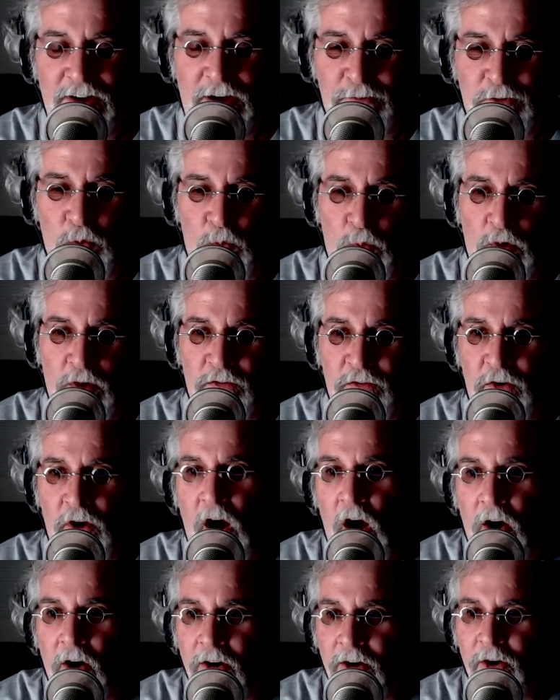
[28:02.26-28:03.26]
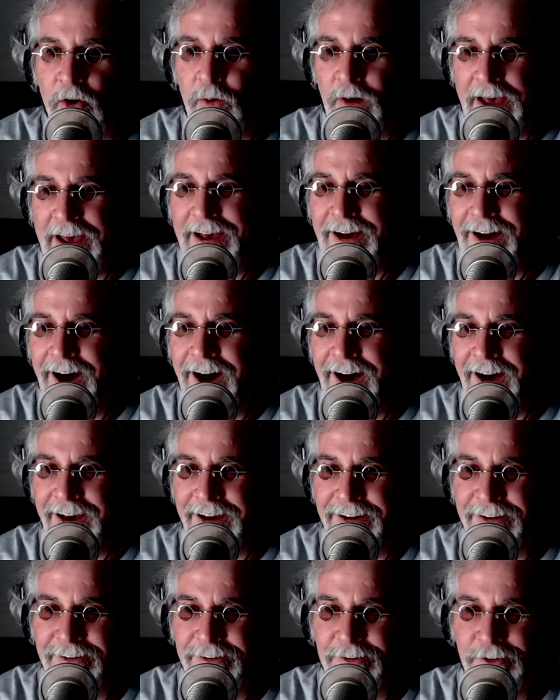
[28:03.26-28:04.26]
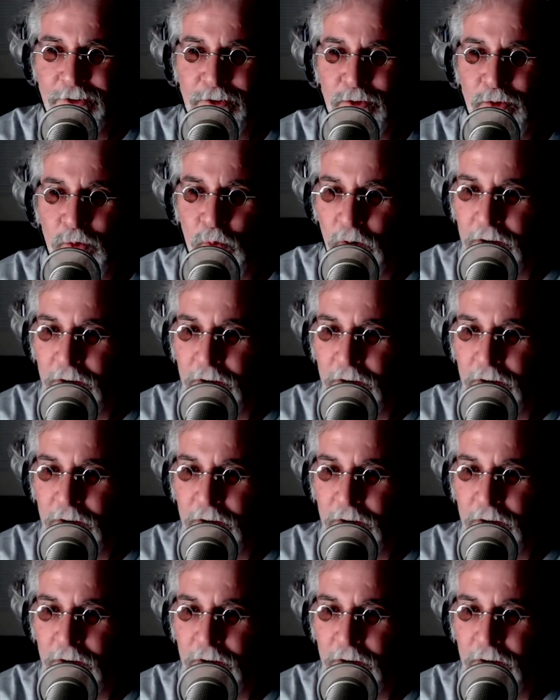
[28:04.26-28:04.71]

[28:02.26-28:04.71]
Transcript: to work for Argo AI, one of